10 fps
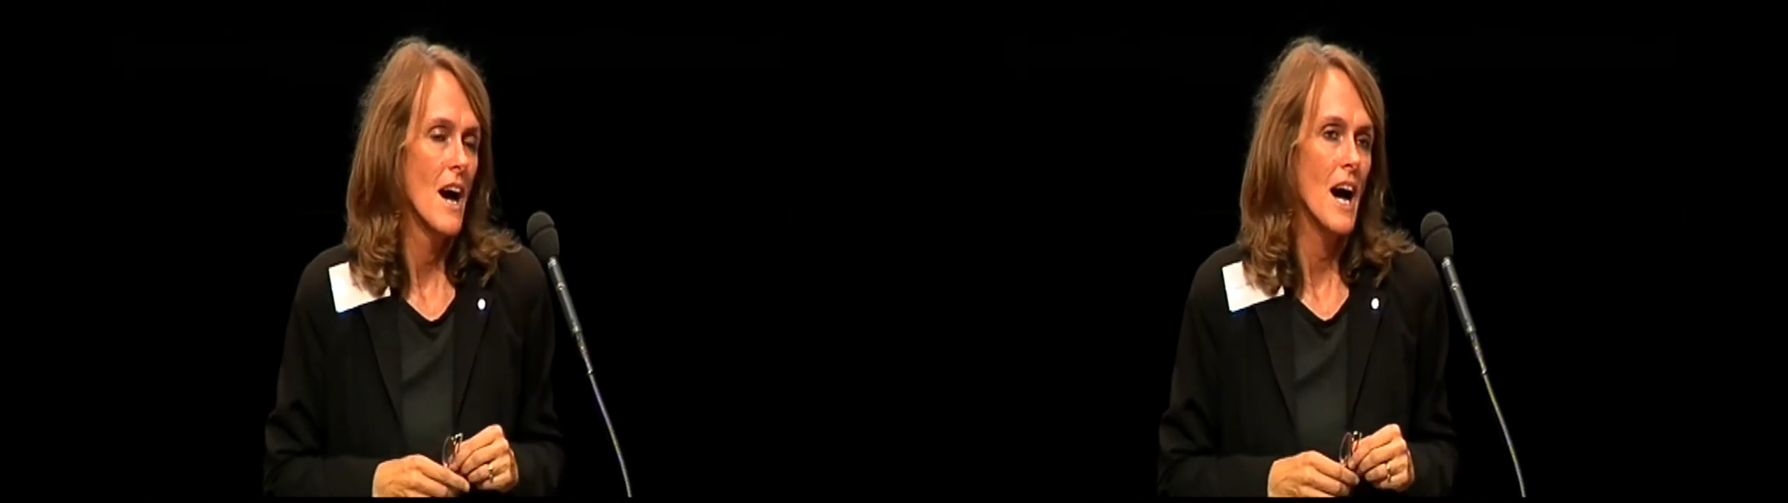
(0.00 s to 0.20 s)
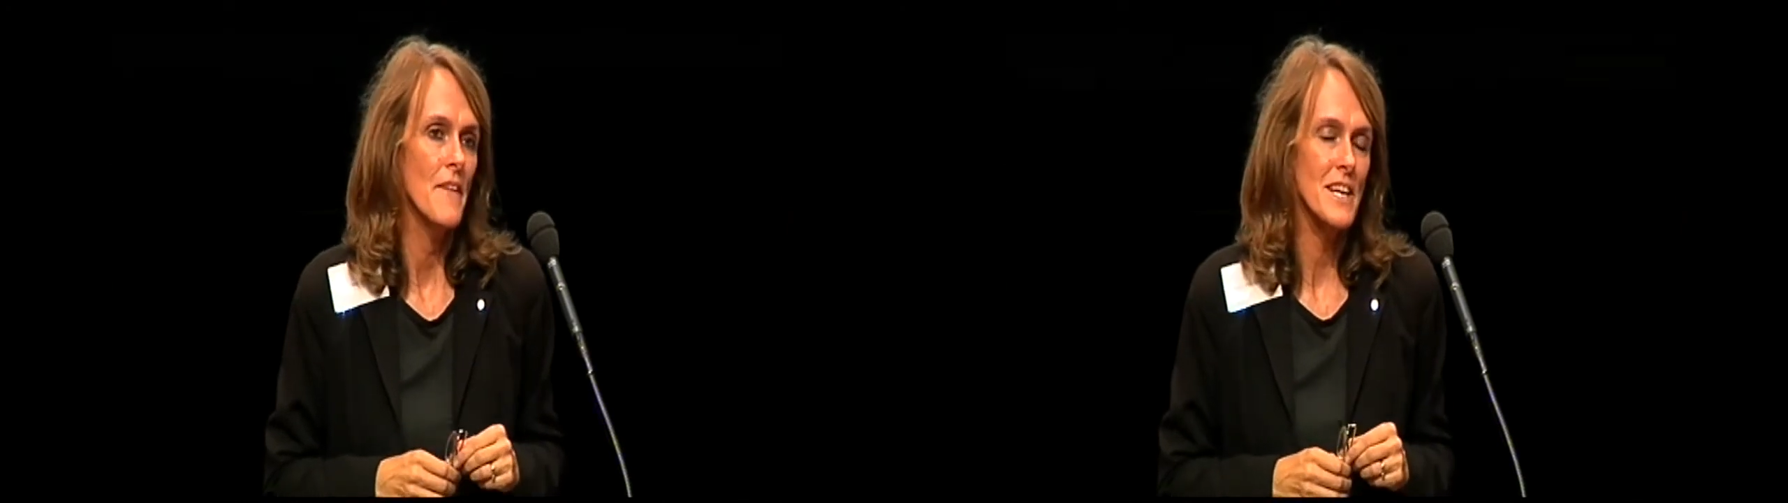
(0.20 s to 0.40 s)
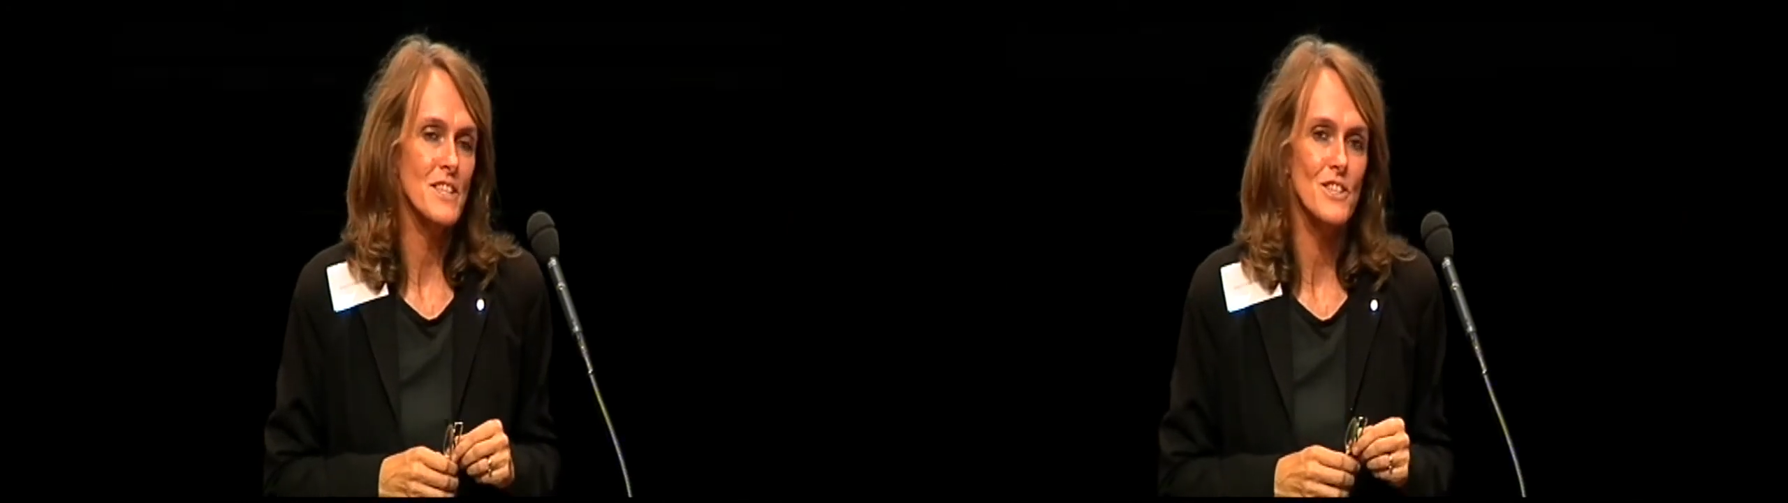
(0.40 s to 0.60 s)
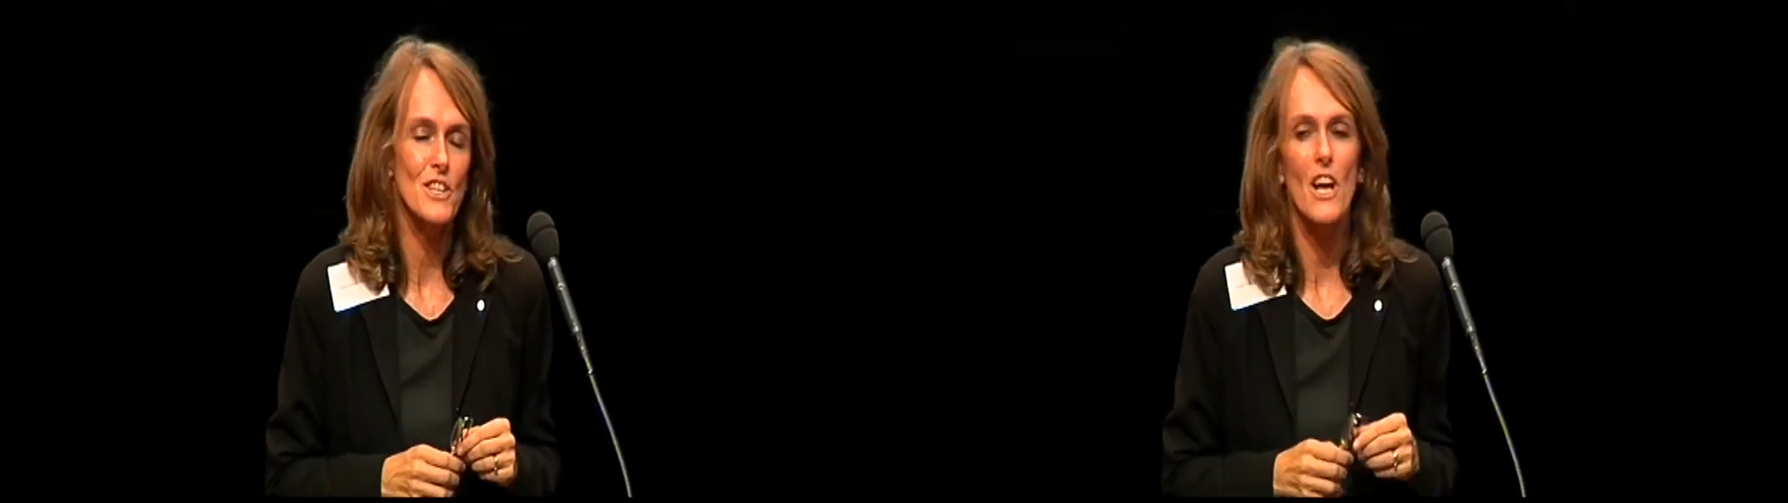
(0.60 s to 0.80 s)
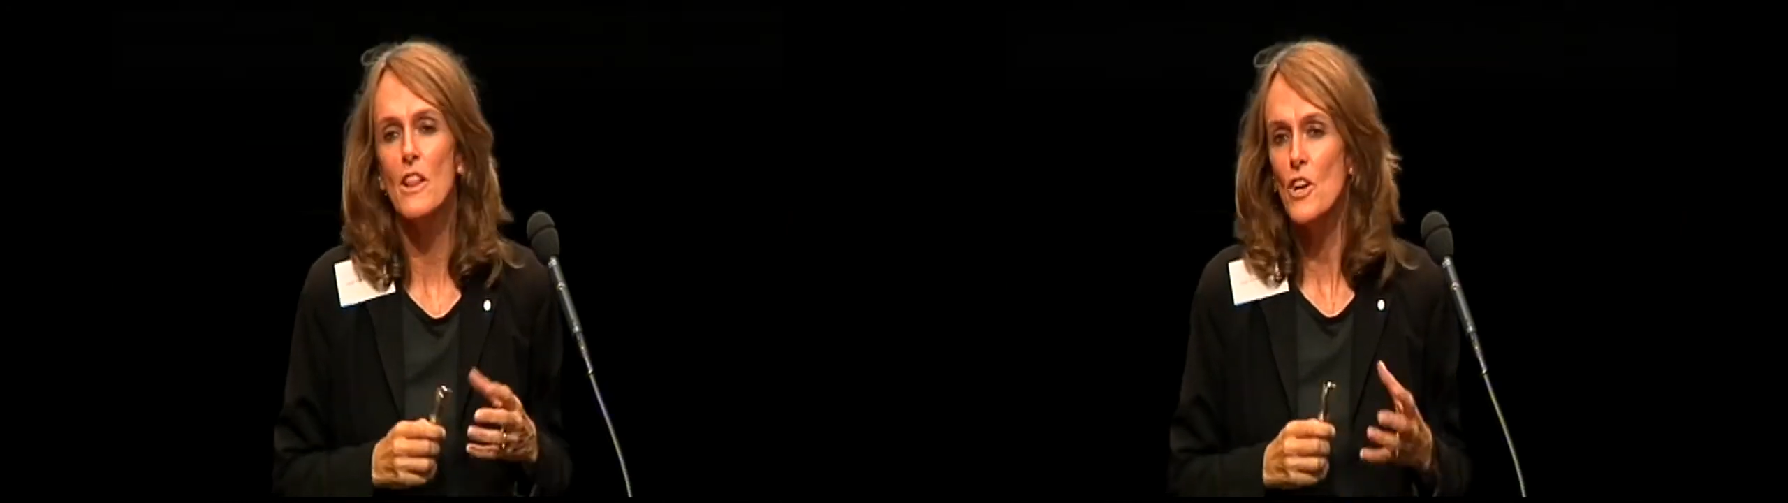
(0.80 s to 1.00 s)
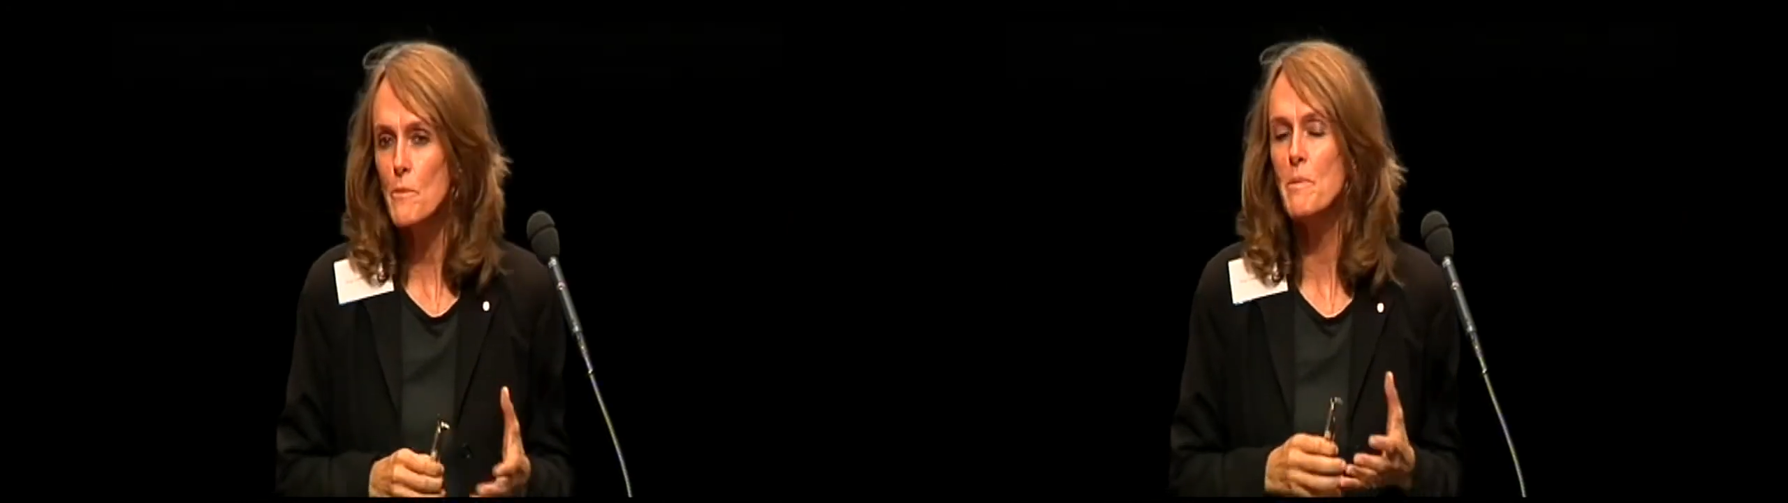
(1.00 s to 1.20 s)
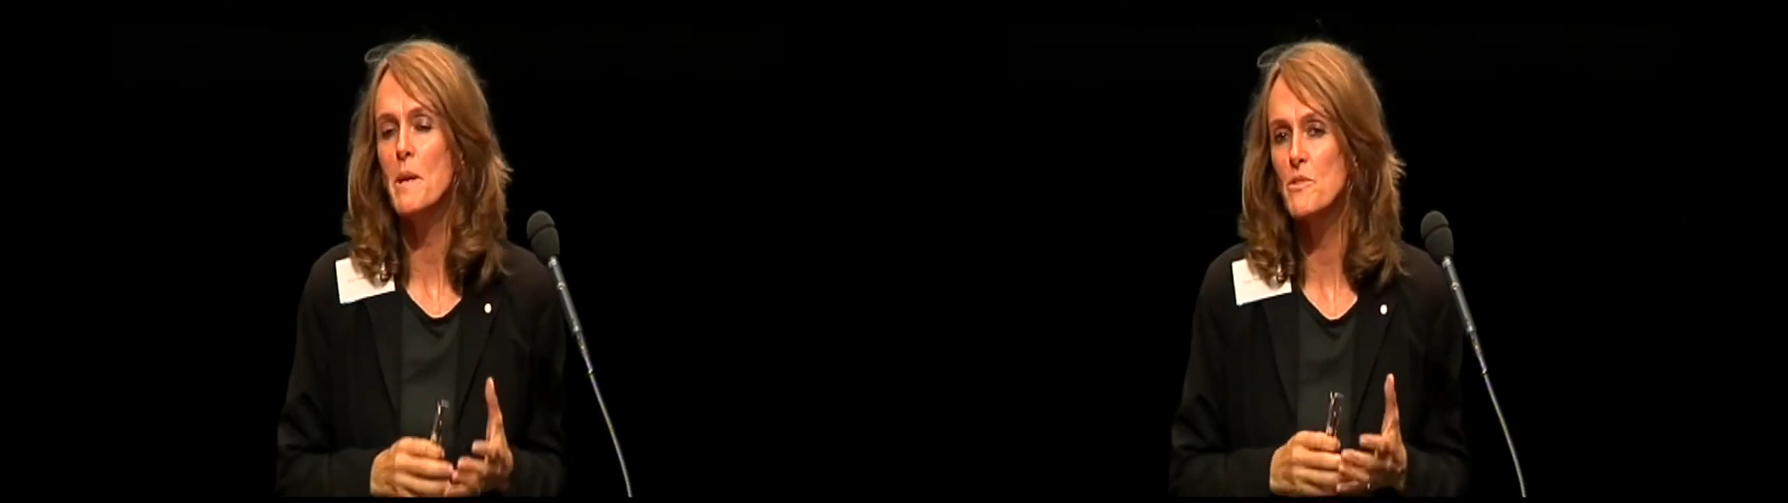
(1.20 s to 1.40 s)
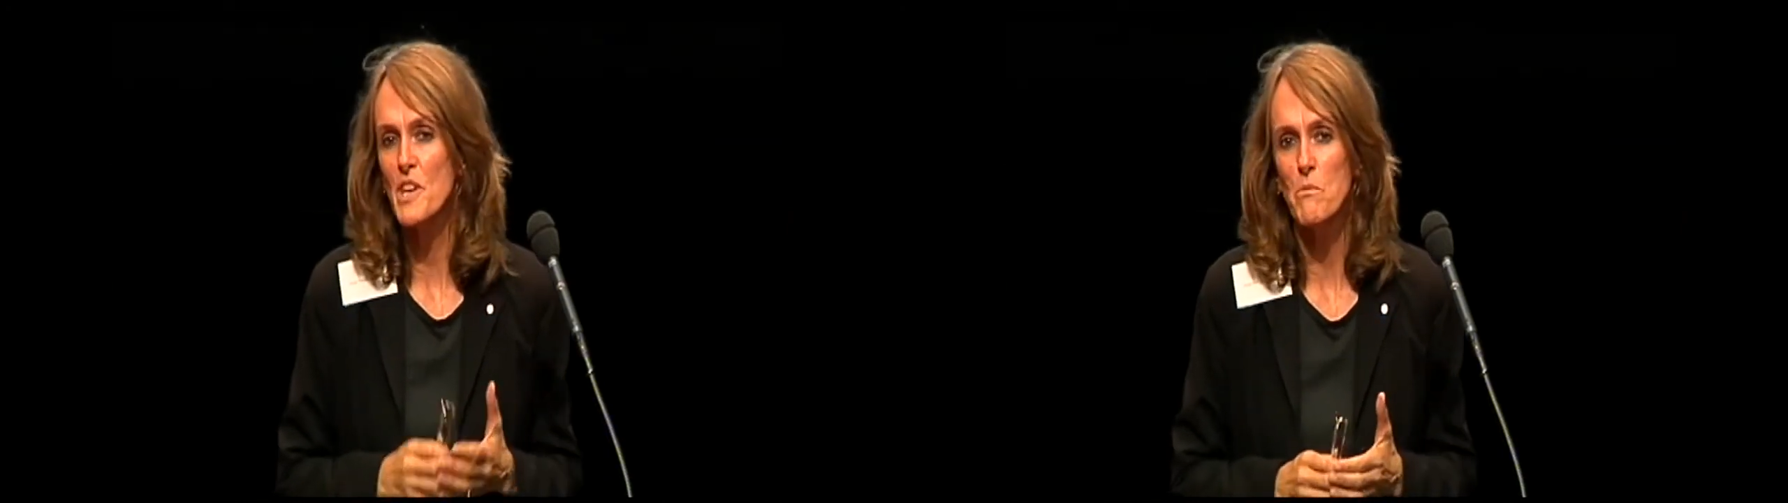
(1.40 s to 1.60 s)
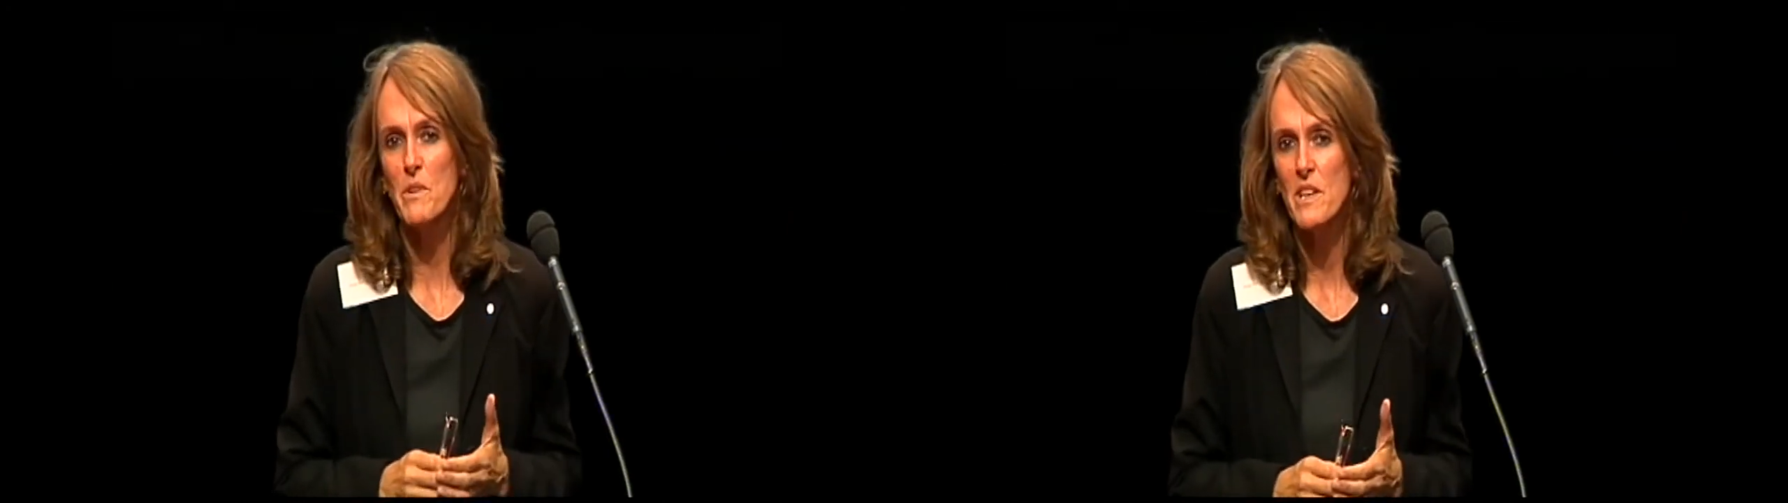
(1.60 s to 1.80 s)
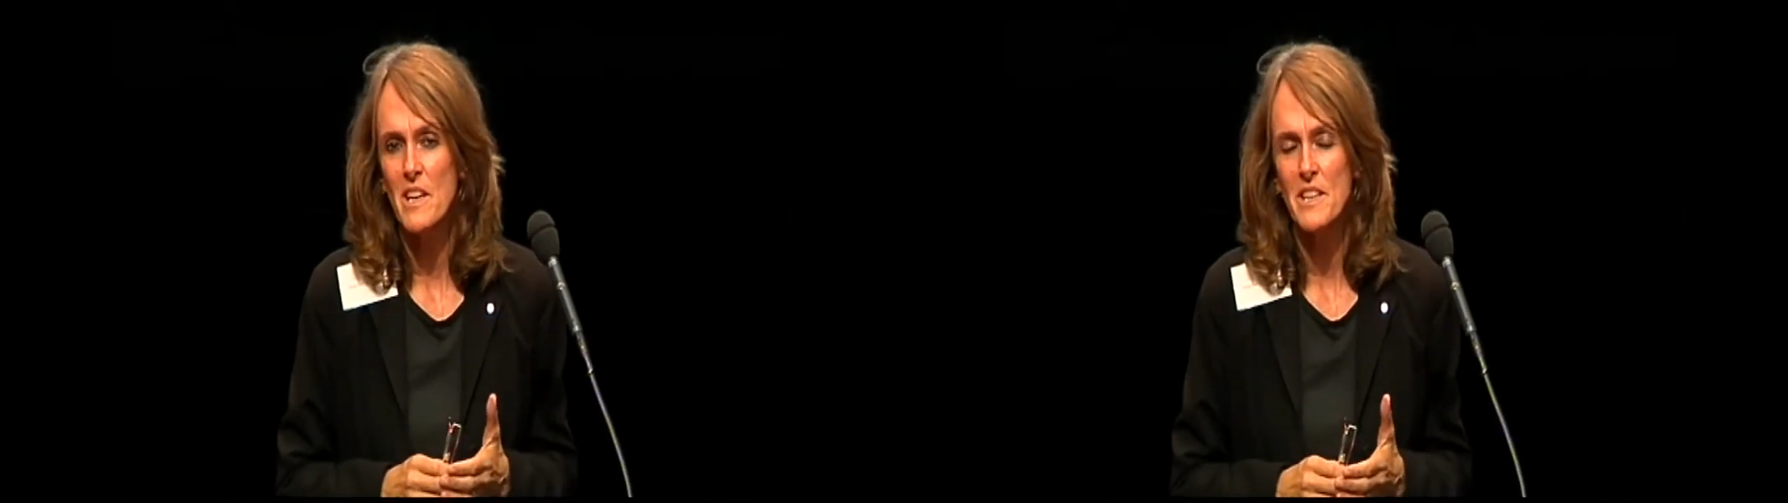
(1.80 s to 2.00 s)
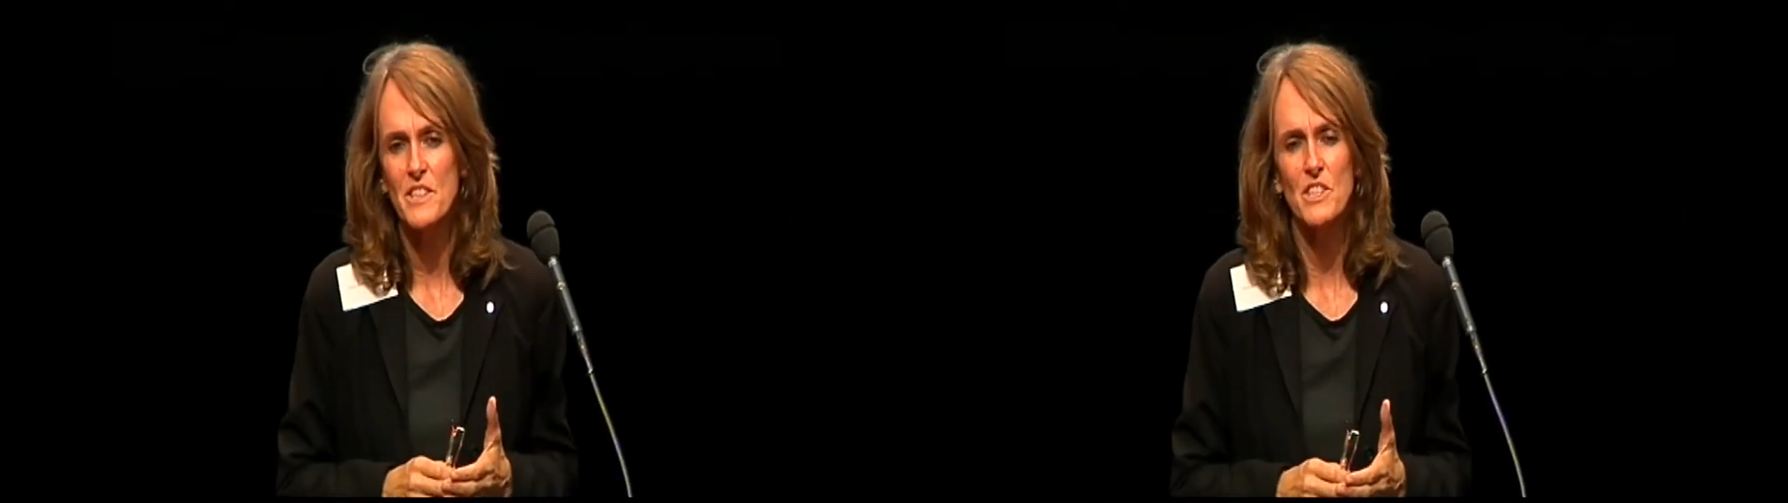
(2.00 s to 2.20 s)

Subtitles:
and that is that a lot of people don't realise